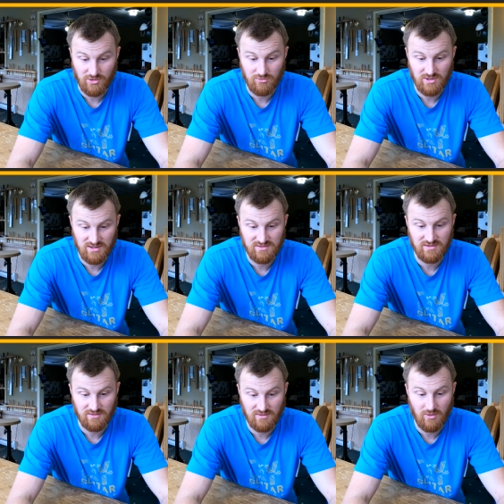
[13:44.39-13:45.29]
You need
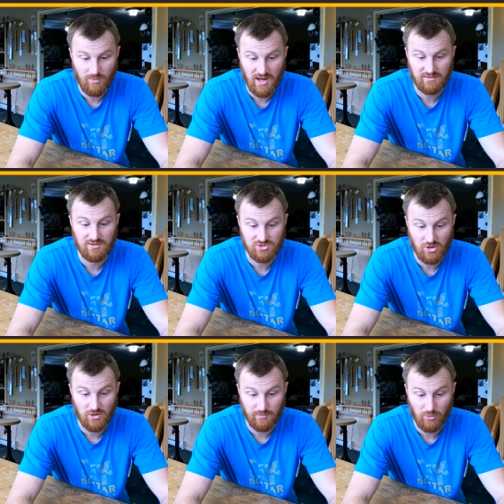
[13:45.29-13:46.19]
to go back to the
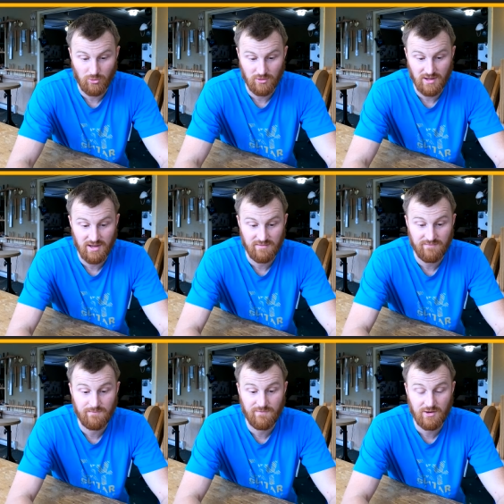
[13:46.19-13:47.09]
drawing board and
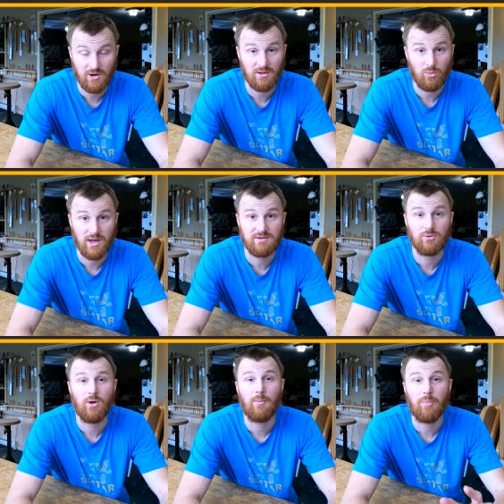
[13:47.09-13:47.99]
figure out a way
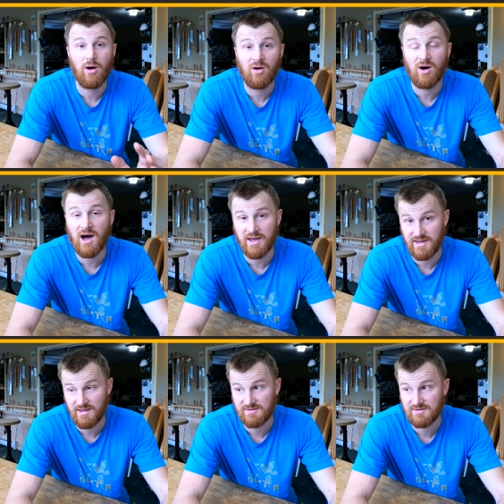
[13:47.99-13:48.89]
to apply
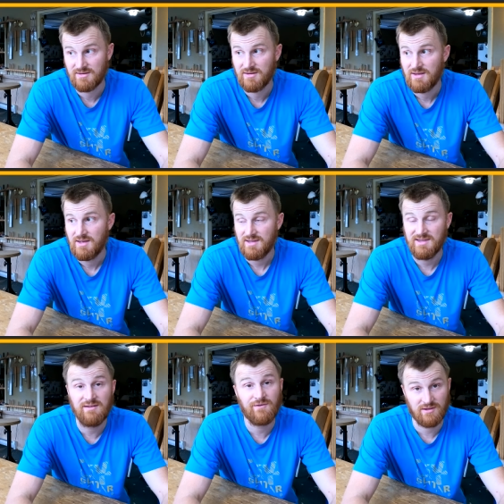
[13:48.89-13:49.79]
it
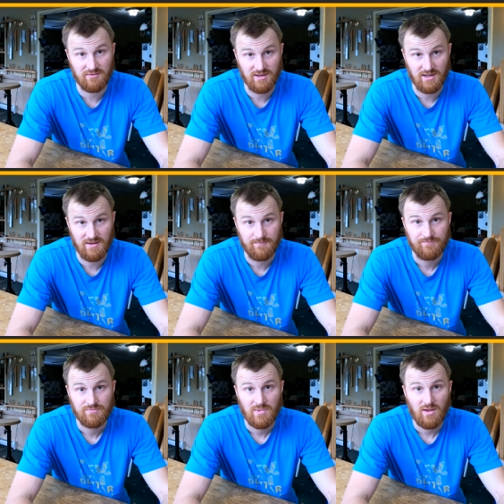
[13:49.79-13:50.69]
evenly,
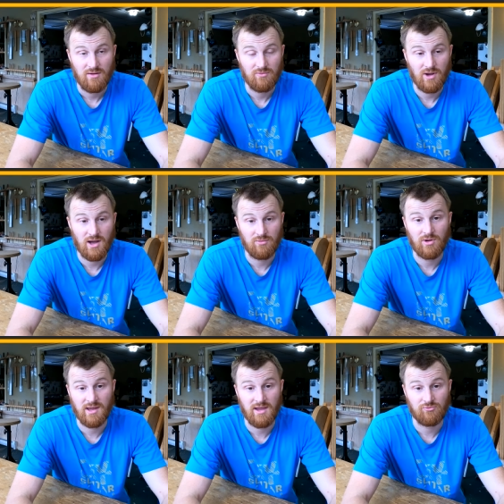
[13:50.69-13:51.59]
uh,
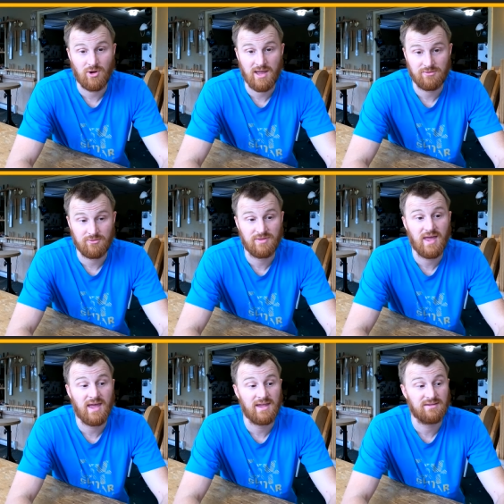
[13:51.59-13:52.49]
again, rather
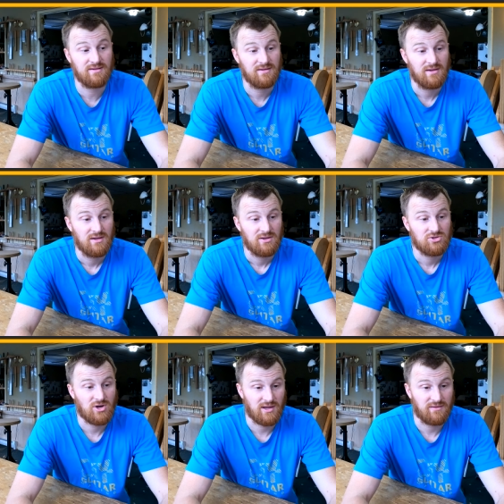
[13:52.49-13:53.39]
than
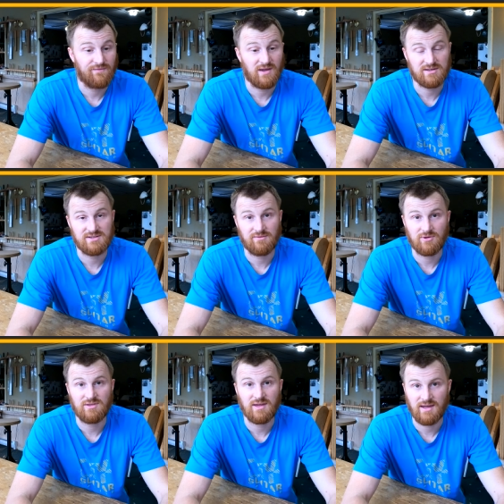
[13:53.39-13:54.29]
trying to fix
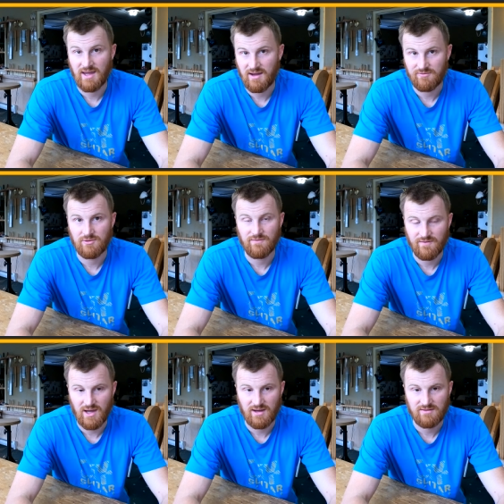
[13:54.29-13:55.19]
everything after the
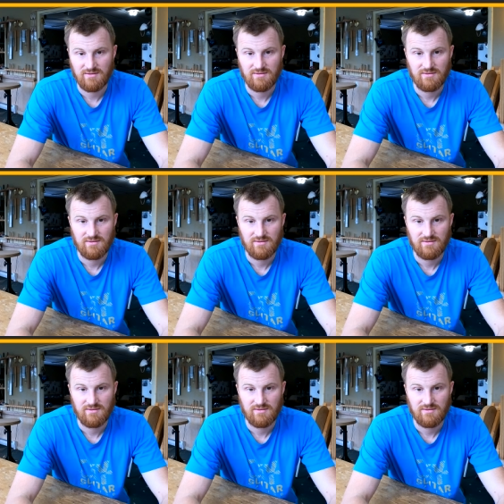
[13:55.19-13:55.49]
fact.